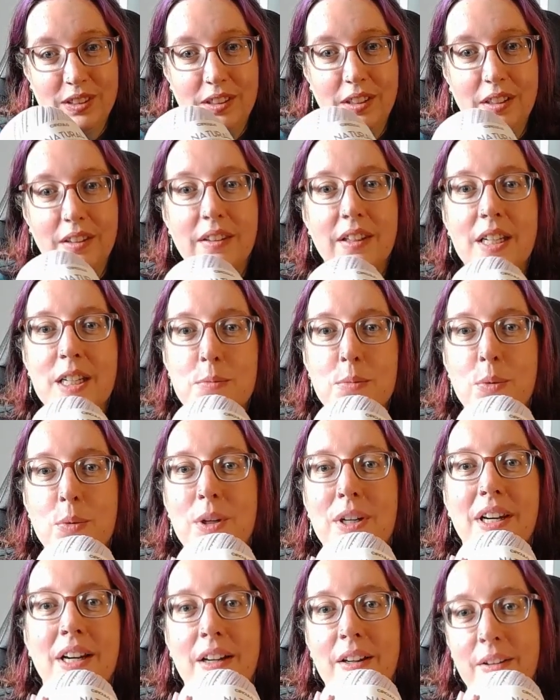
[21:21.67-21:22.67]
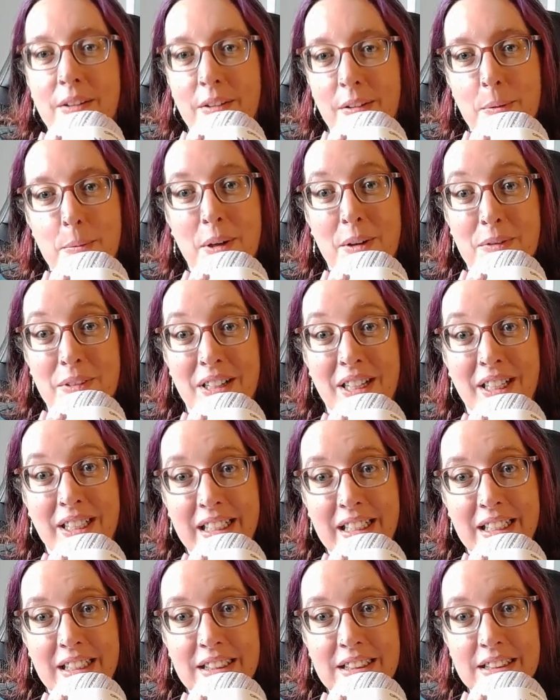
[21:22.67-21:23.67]
That's more yarn than my
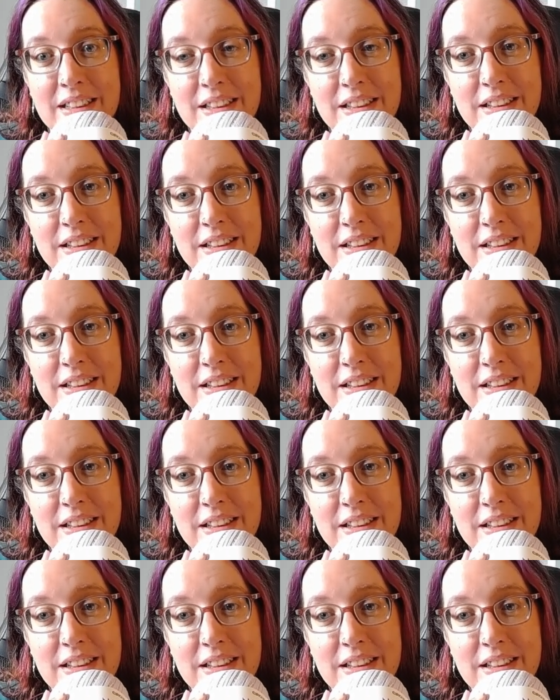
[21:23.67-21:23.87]
ranunculus.